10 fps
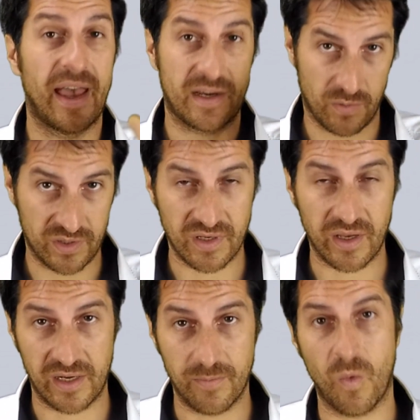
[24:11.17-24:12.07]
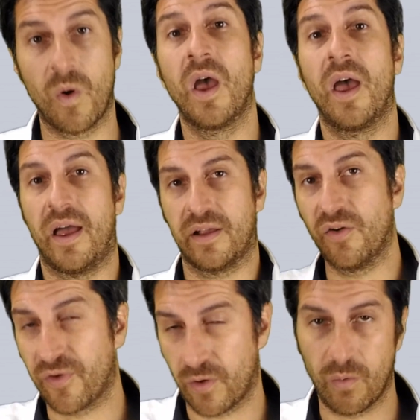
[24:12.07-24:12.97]
I don't want to talk anymore. I'll
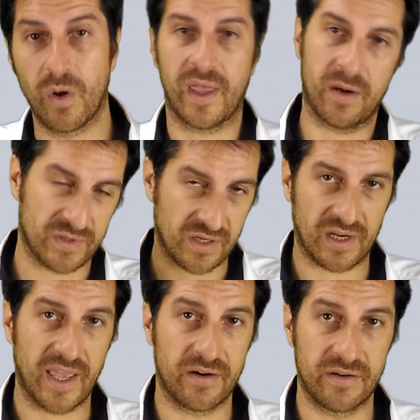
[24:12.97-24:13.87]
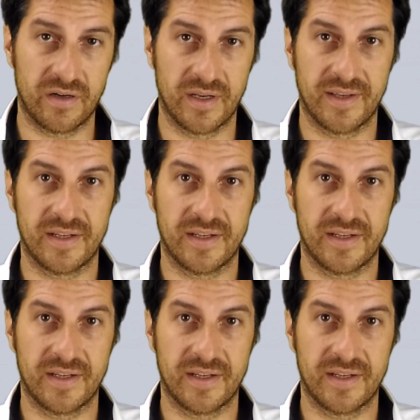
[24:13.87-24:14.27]
go for a walk and we'll talk later.